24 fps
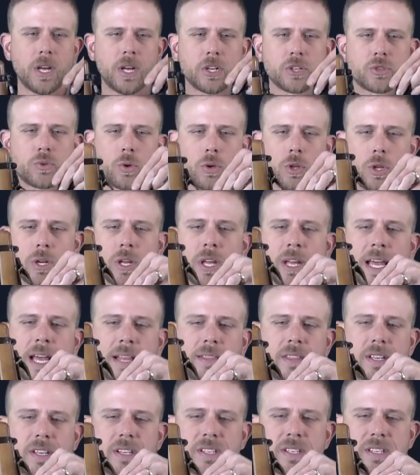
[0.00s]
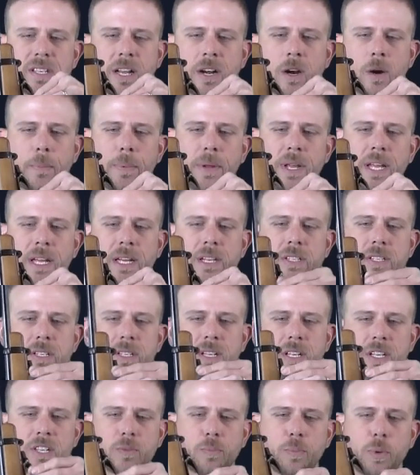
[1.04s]
So we're looking at the center piece
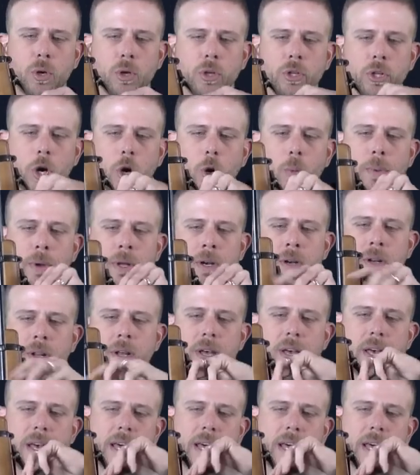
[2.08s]
is pulled open,